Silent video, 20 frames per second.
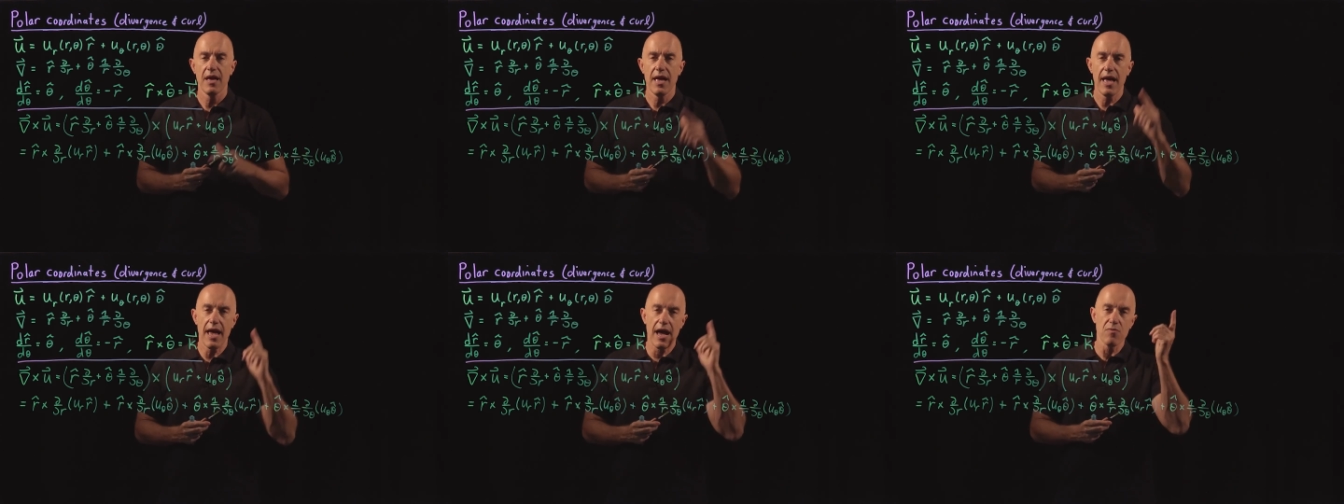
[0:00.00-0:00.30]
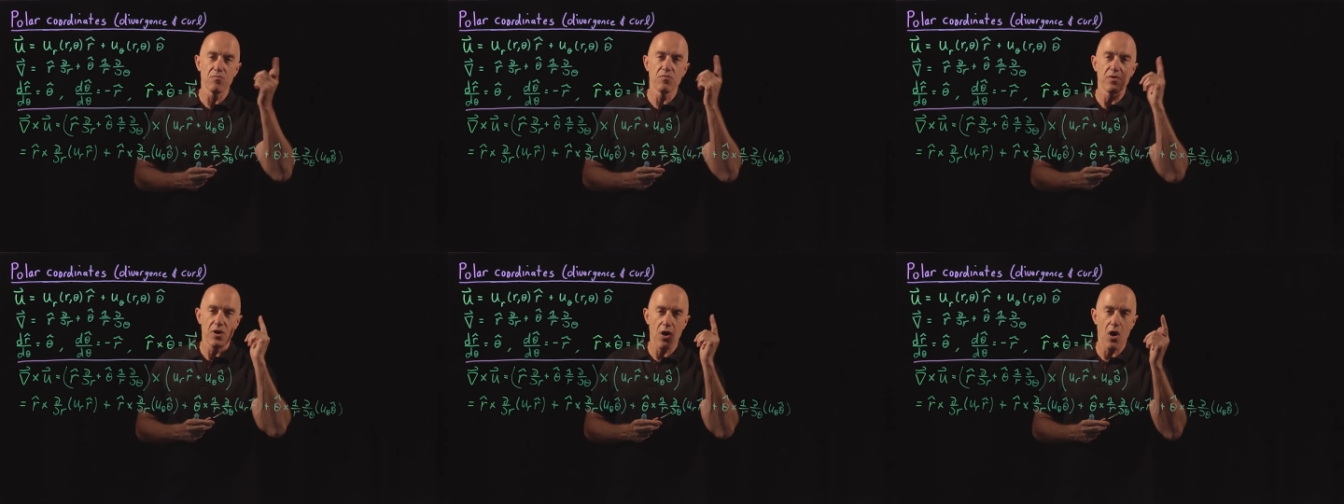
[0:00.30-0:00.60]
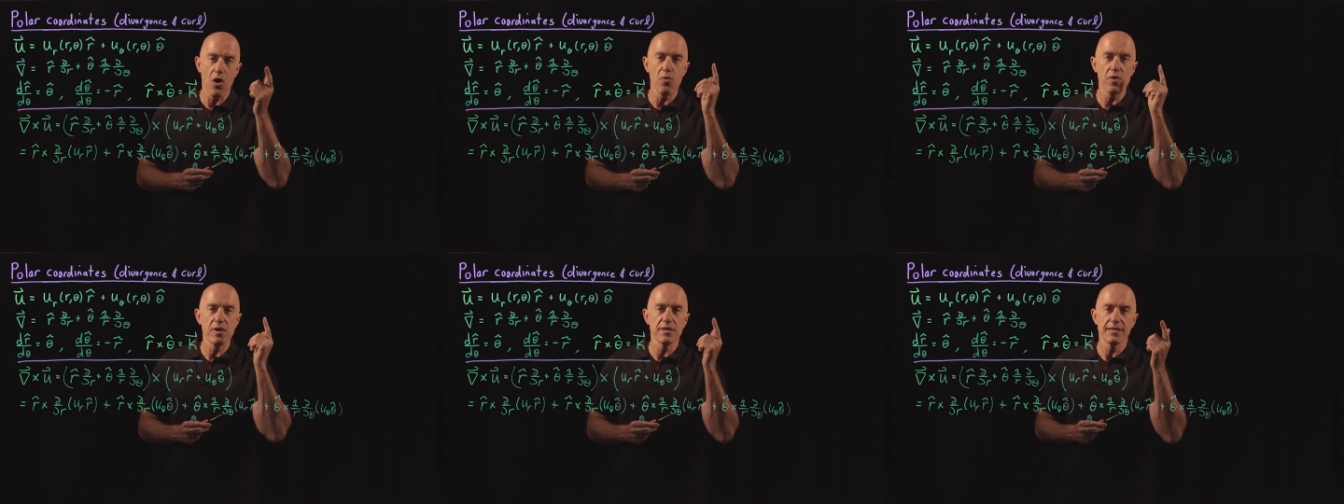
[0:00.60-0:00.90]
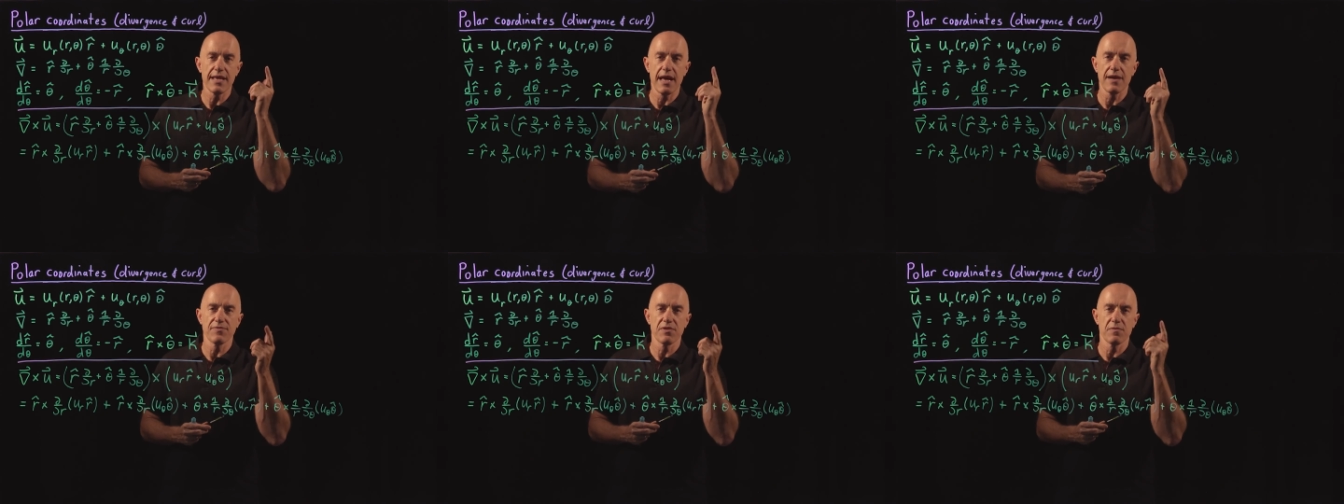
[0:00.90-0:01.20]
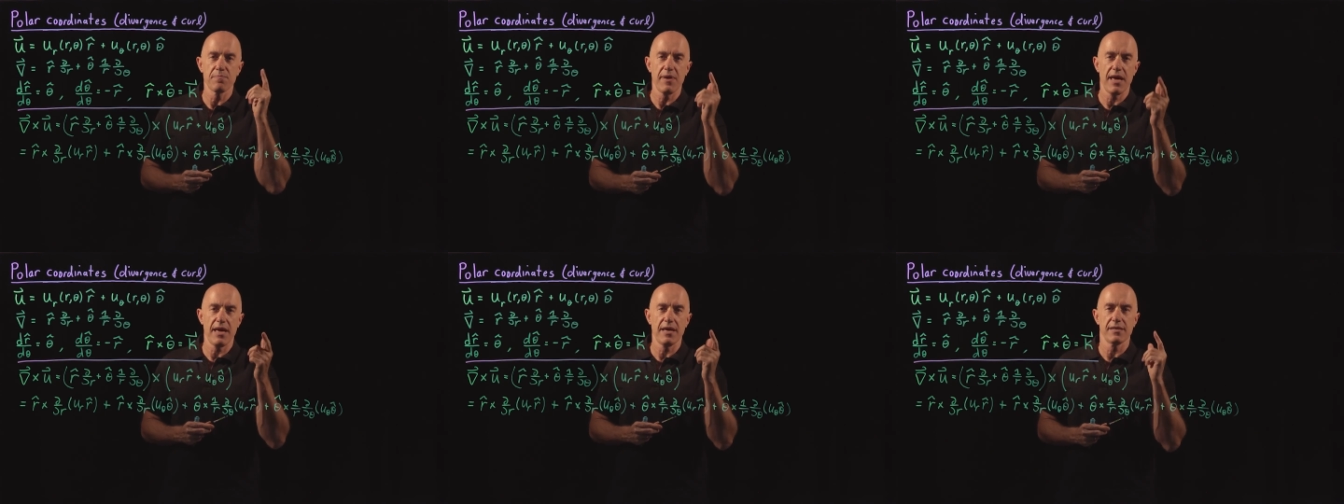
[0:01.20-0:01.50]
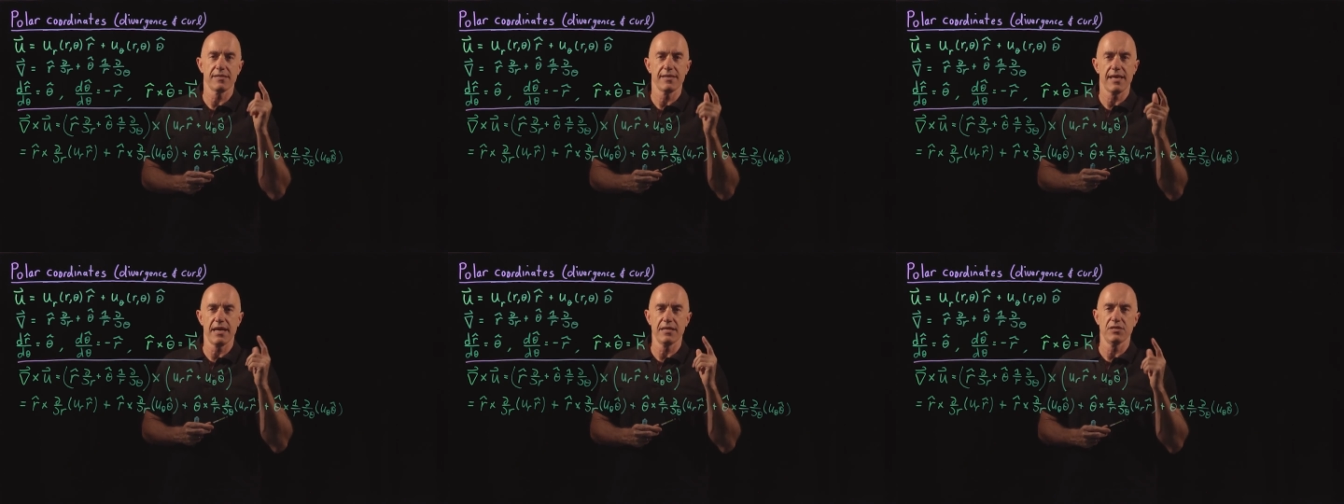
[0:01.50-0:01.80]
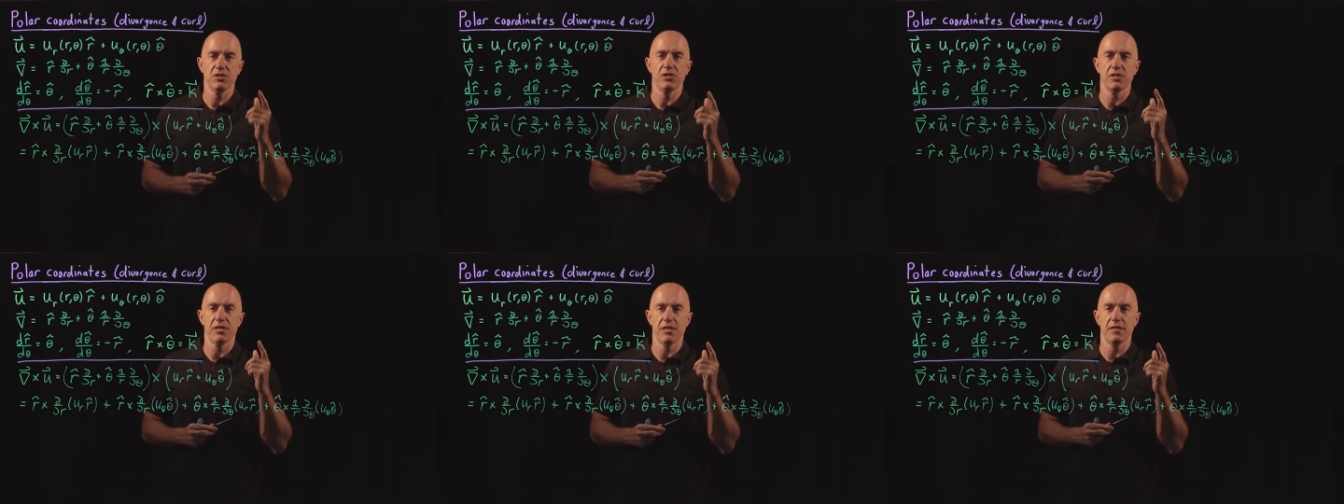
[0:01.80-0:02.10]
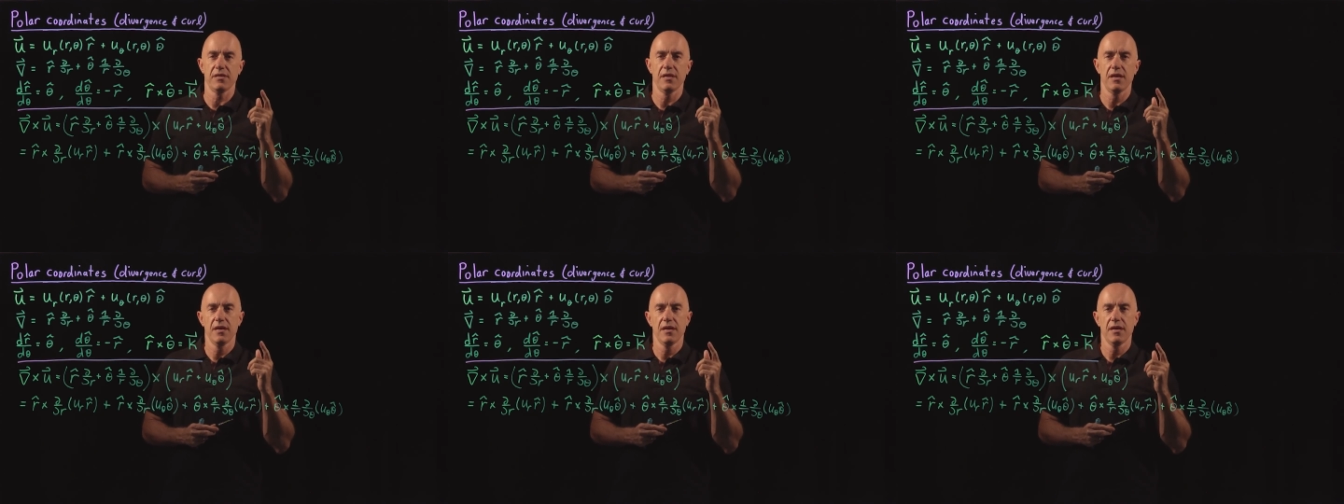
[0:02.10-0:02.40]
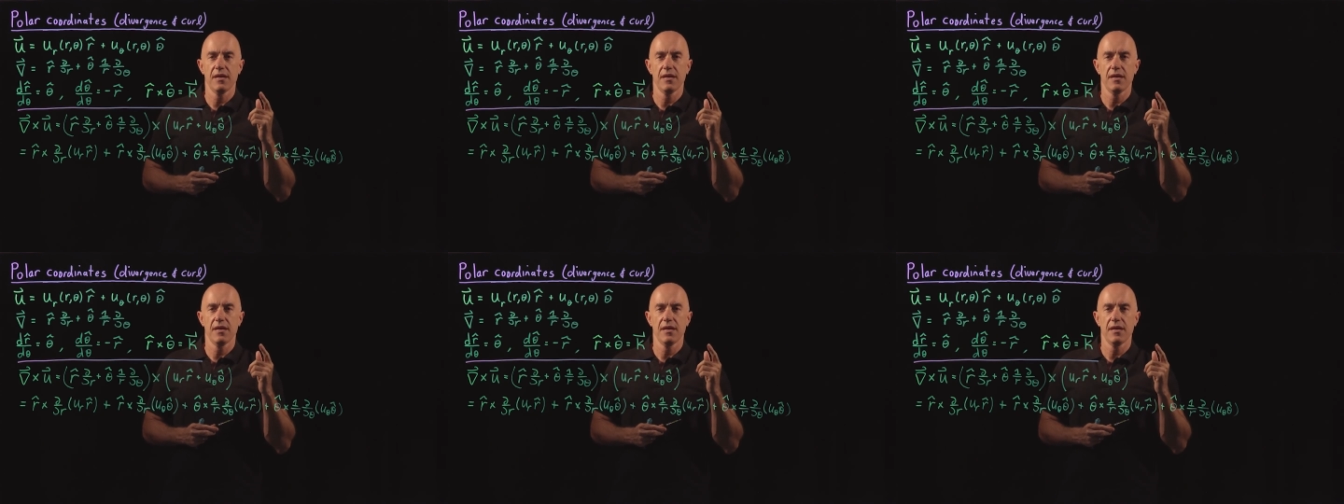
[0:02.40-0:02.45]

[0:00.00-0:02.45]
And we always have to pay attention